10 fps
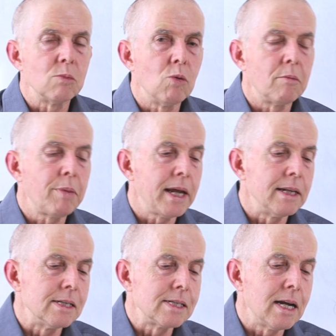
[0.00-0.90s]
and what
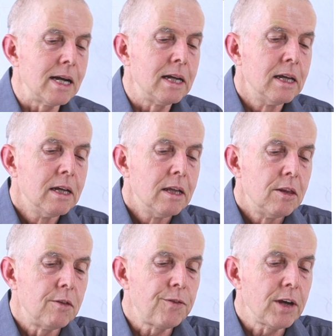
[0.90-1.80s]
patterns are,
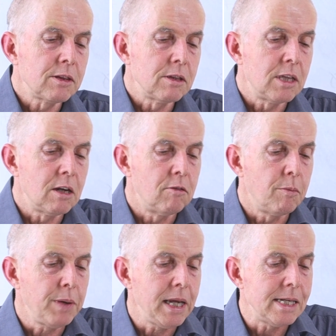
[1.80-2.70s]
the fact that they're
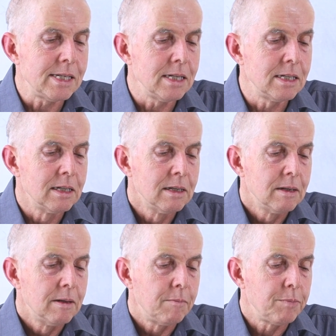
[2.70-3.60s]
repeated
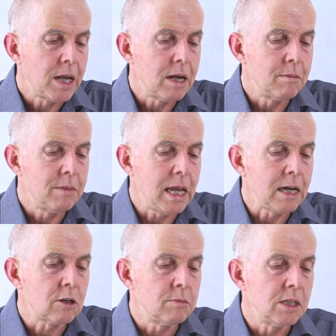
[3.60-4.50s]

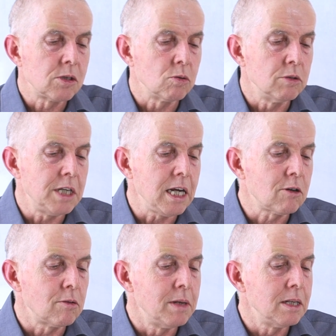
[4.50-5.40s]
increments or
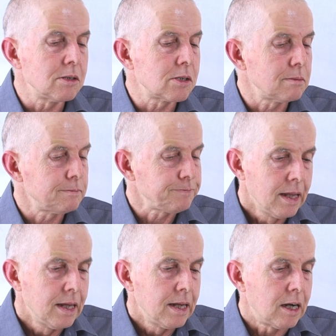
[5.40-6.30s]
decrements,
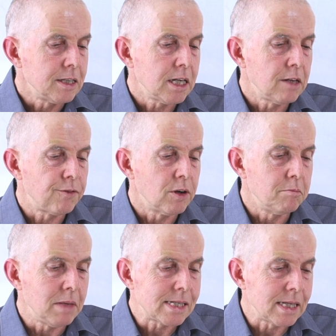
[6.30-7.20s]
identify
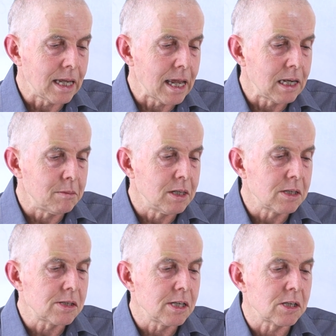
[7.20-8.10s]
missing
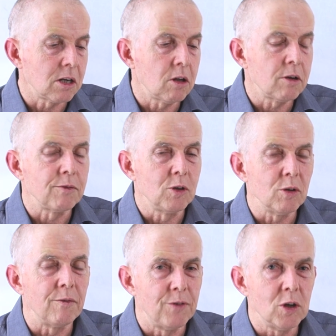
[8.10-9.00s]
elements. There's a lot of
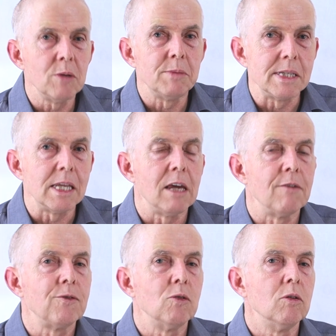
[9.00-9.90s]
good verbs there
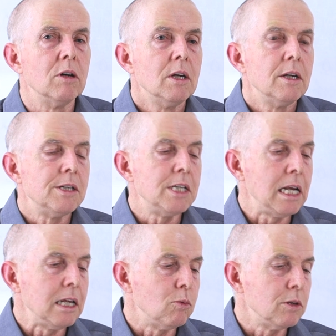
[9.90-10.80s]
for
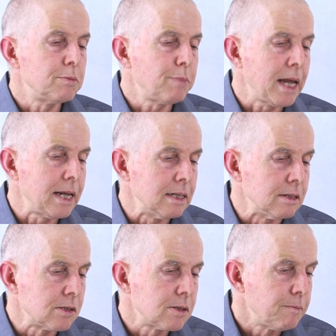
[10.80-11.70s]
dealing with
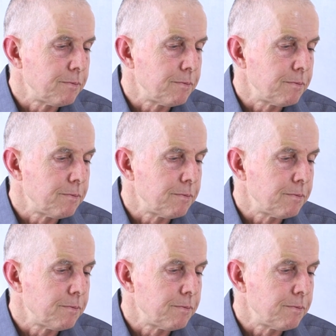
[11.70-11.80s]
patterns.